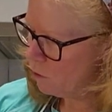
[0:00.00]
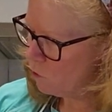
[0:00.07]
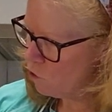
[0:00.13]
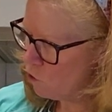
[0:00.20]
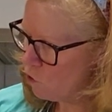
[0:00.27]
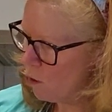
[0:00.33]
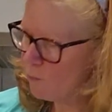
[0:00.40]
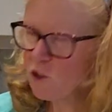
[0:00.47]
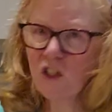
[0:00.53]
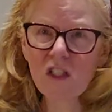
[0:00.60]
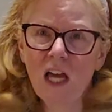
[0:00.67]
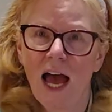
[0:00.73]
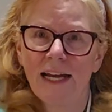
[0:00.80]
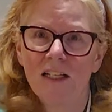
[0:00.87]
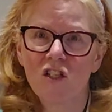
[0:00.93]
So I'm just
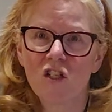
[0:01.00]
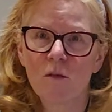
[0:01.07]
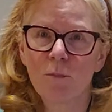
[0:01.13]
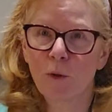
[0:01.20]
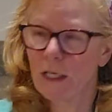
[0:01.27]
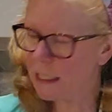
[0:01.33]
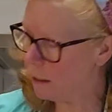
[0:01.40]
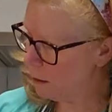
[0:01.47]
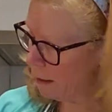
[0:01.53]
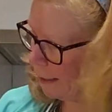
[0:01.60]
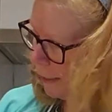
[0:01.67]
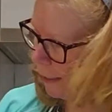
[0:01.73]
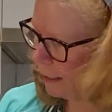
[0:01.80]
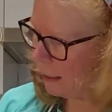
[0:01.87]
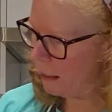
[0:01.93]
kind of sprinkling
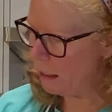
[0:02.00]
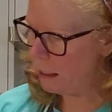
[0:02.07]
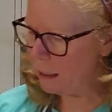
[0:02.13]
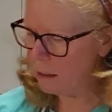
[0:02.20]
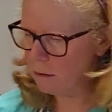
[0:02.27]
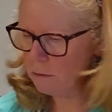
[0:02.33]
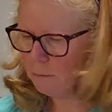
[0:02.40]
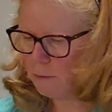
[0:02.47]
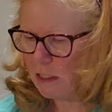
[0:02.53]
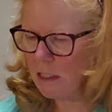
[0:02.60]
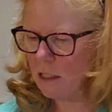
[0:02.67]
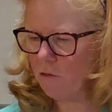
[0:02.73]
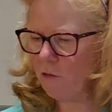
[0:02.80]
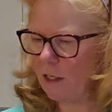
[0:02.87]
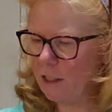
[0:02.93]
it in here. Let's
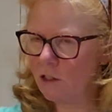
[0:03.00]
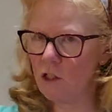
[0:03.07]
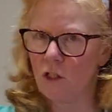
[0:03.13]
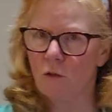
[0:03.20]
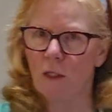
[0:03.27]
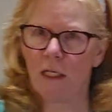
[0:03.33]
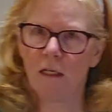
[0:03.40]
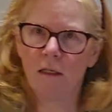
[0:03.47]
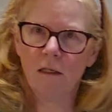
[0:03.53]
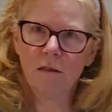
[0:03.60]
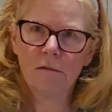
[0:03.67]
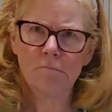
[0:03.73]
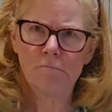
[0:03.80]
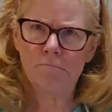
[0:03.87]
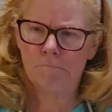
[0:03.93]
see if I can do it
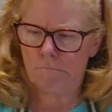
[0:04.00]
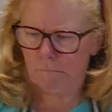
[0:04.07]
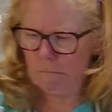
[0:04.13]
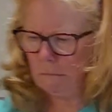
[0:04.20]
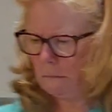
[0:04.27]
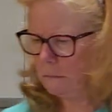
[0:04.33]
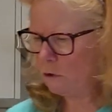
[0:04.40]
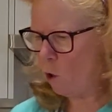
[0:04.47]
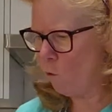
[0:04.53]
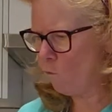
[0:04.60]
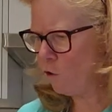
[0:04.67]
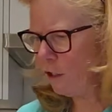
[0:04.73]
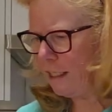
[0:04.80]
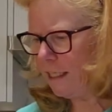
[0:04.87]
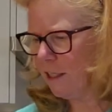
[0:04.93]

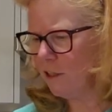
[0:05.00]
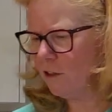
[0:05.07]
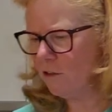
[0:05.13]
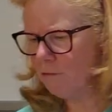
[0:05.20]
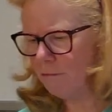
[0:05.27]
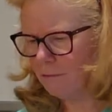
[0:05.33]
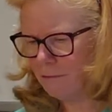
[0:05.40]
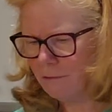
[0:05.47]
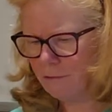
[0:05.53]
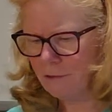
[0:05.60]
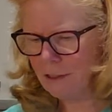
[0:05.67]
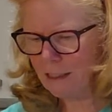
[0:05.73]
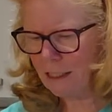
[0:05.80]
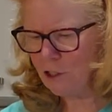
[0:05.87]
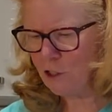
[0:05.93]
over here.
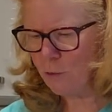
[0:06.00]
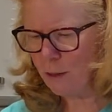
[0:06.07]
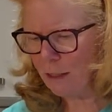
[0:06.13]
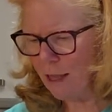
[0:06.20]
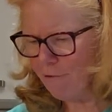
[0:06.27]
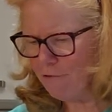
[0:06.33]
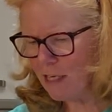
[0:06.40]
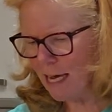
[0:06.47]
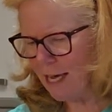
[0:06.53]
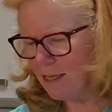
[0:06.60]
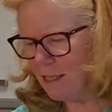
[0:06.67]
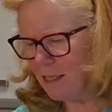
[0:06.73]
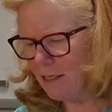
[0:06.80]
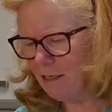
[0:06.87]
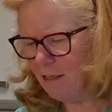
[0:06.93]
I'm going to do it
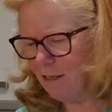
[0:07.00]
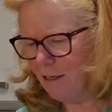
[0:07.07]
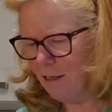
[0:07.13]
left-handed.